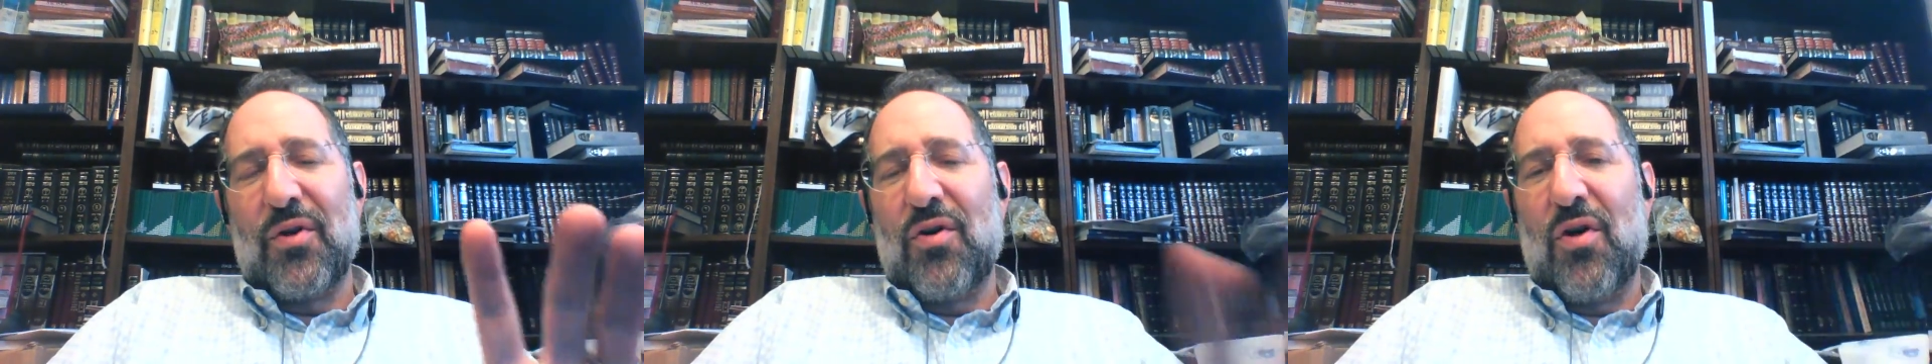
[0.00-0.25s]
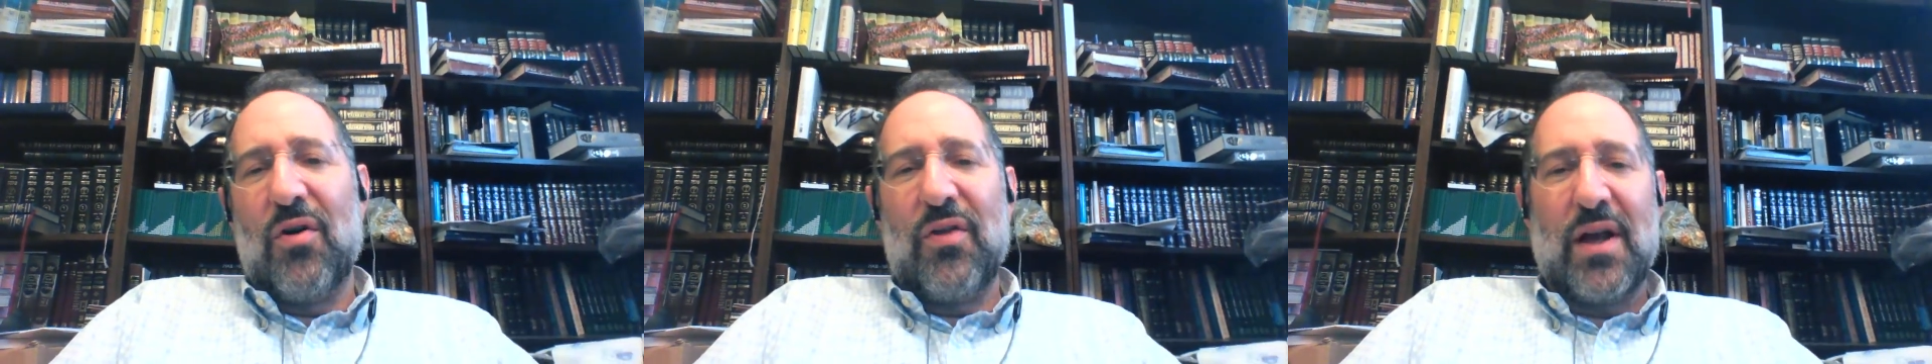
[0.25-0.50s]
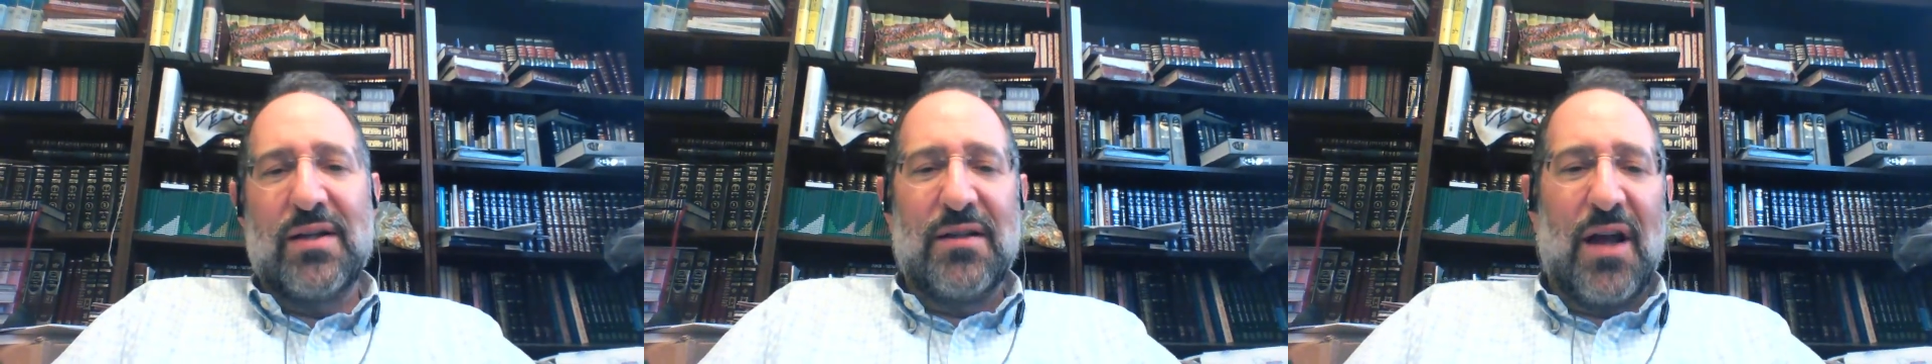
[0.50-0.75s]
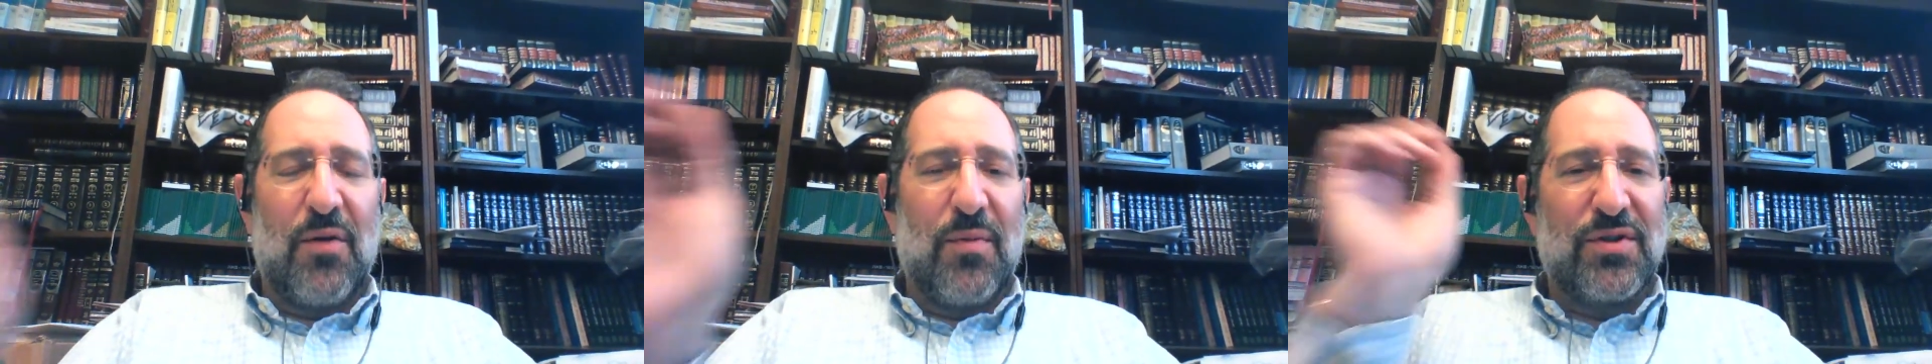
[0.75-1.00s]
the call last
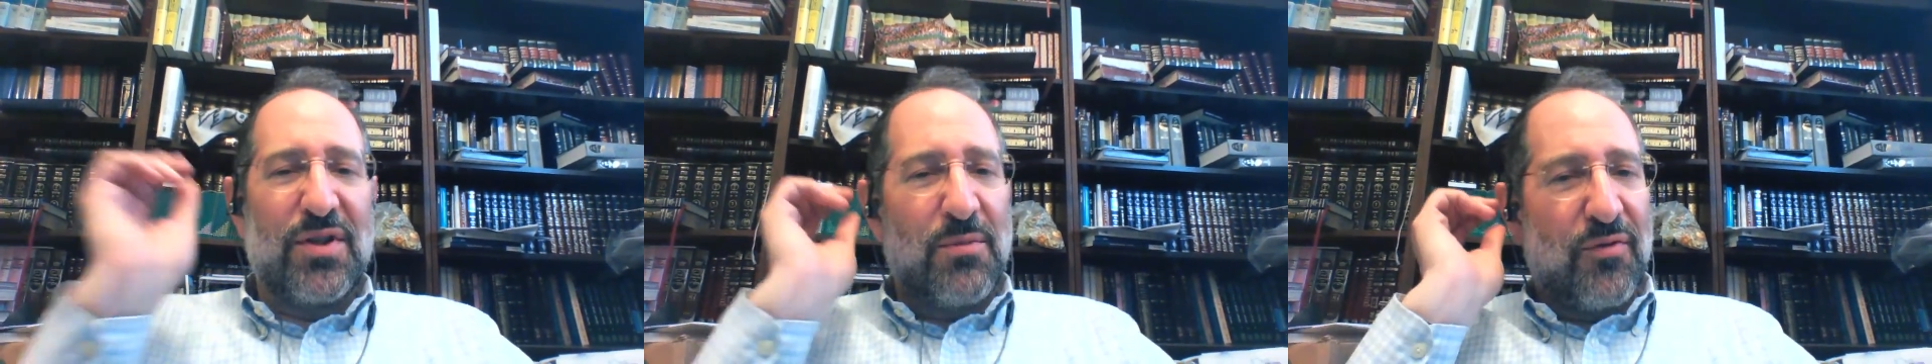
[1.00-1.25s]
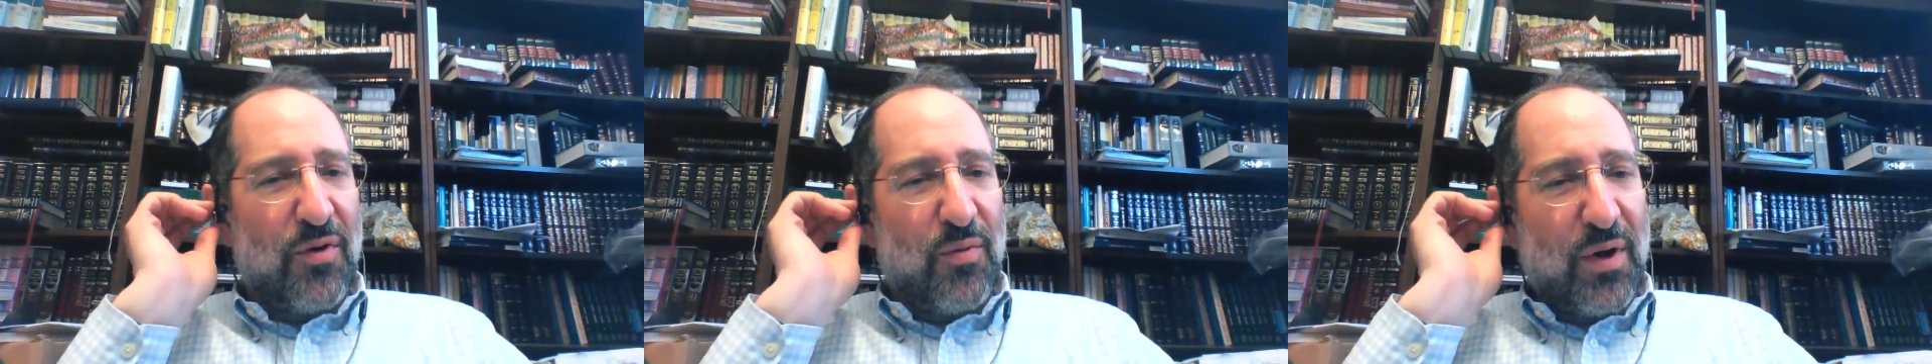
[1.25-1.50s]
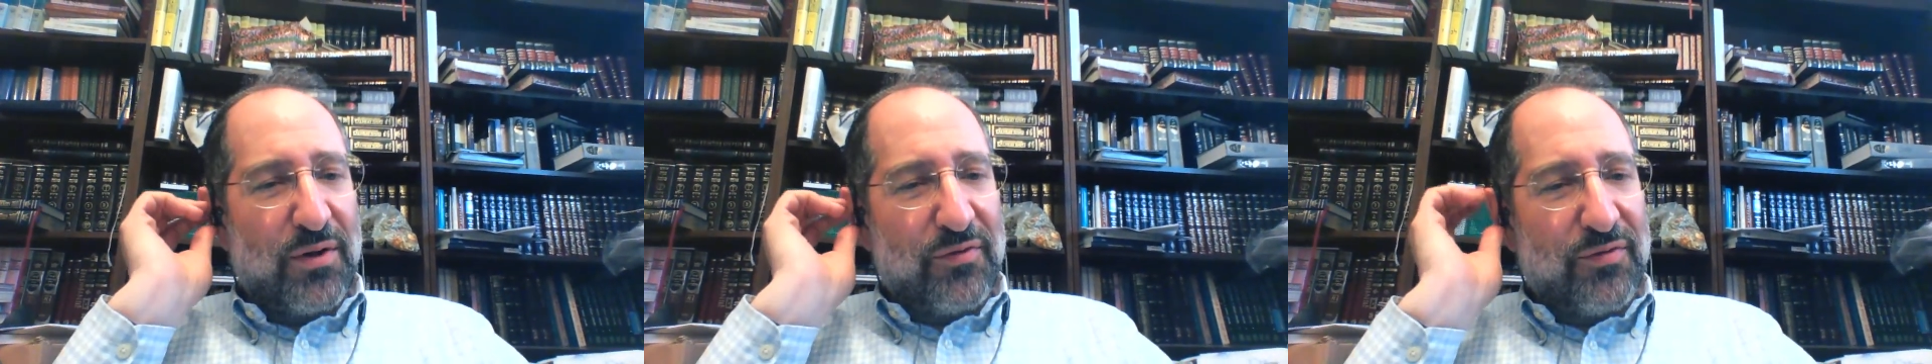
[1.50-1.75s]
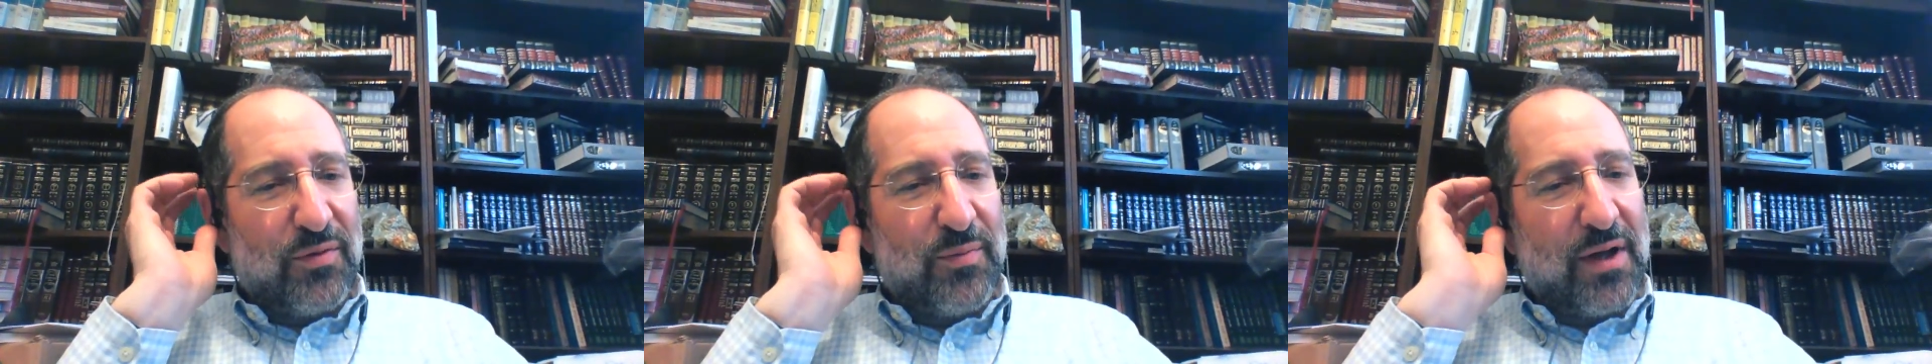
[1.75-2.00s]
night with some of our
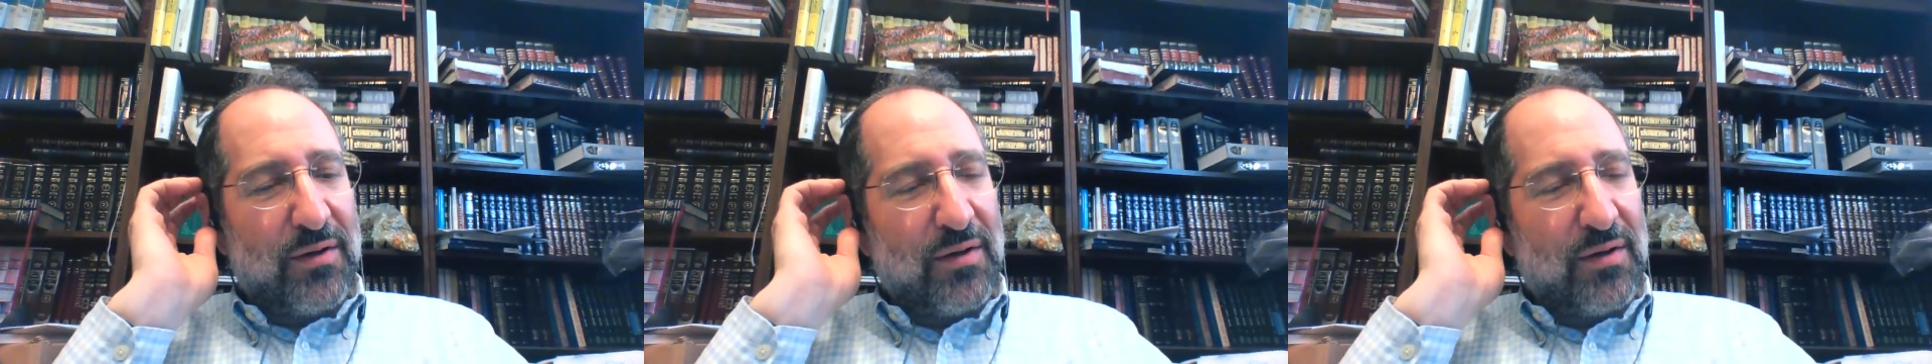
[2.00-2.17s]
wonderful